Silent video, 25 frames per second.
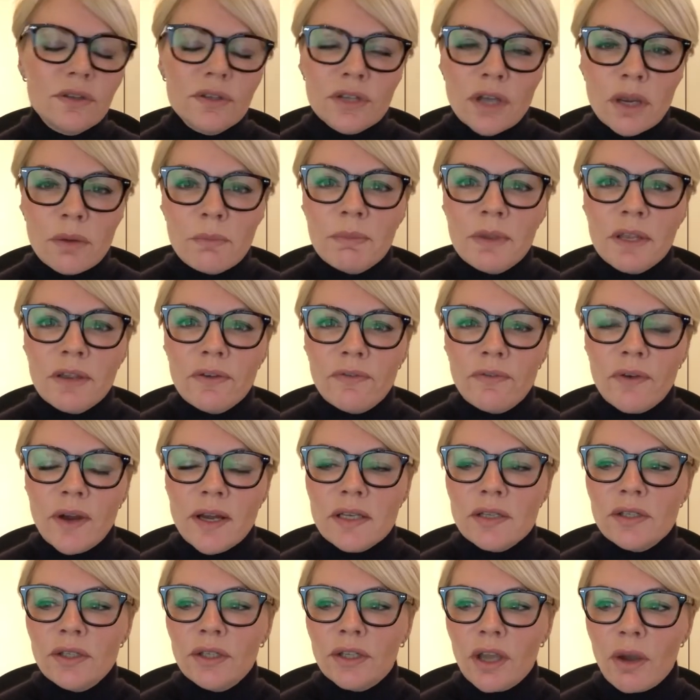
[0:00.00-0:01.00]
don't be
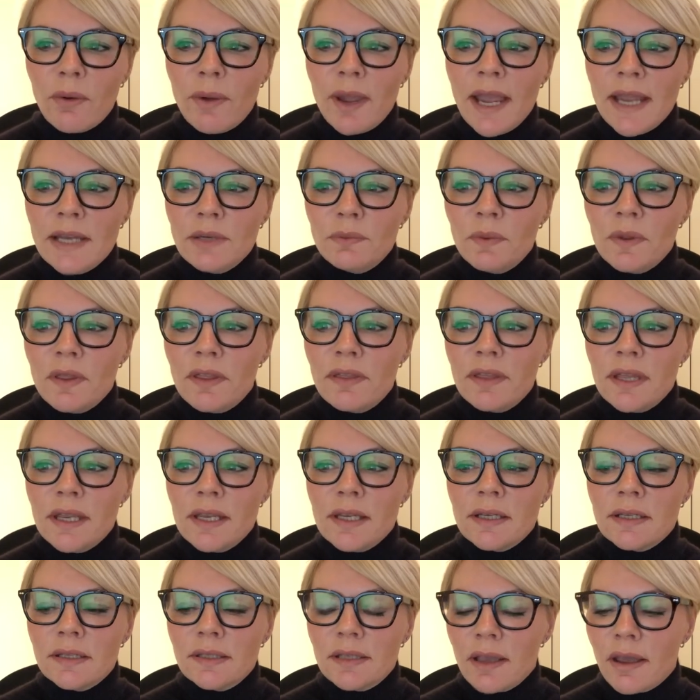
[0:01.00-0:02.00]
afraid to go ahead with
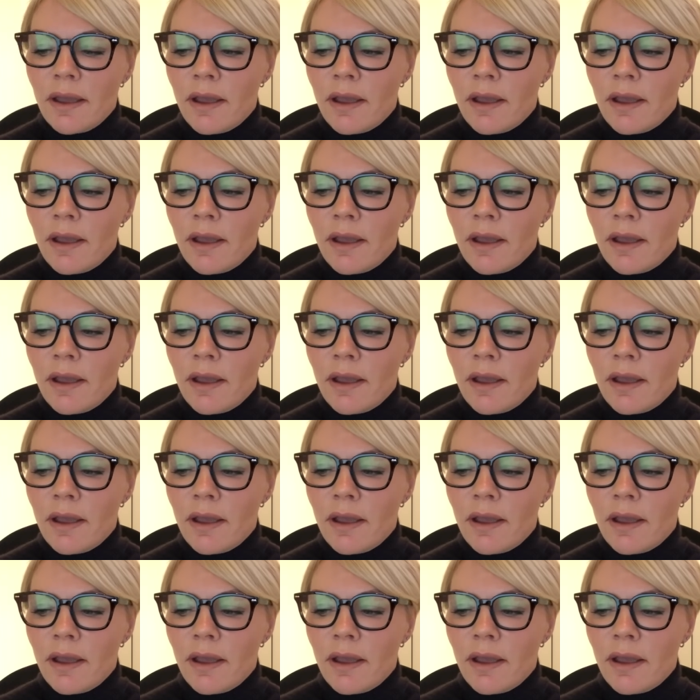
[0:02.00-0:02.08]
things.